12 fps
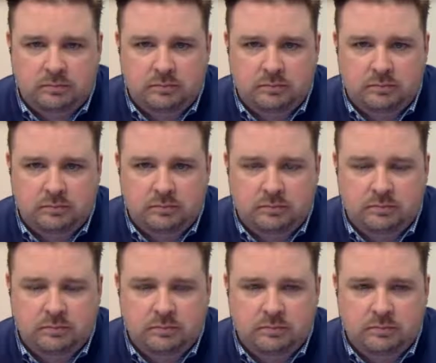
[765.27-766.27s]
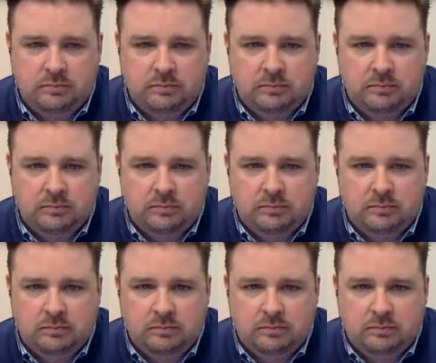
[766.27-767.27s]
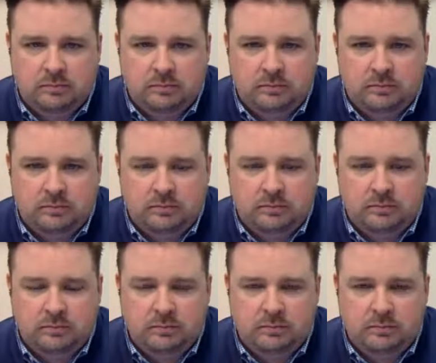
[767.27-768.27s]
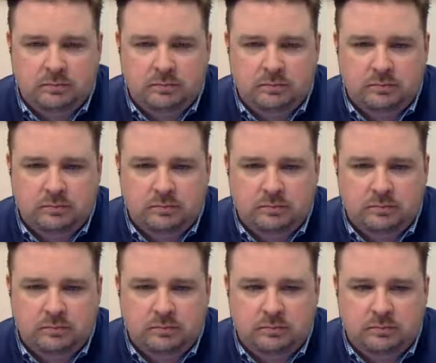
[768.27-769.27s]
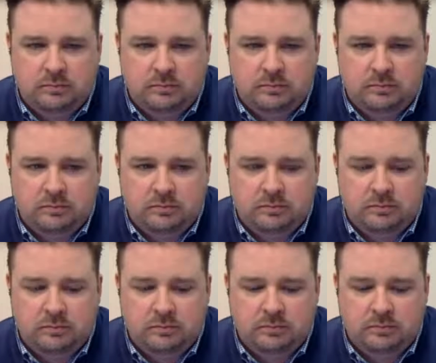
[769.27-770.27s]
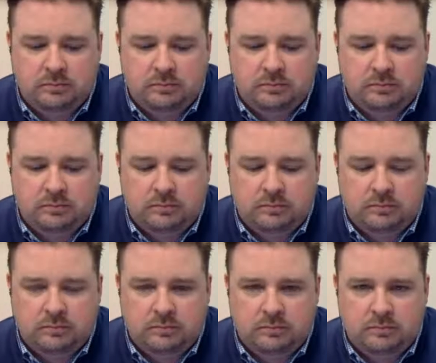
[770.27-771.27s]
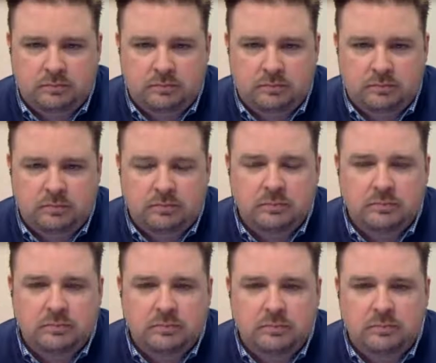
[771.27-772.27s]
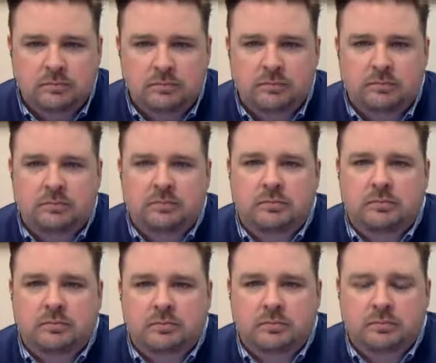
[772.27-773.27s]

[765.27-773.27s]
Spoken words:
This person isn't speaking.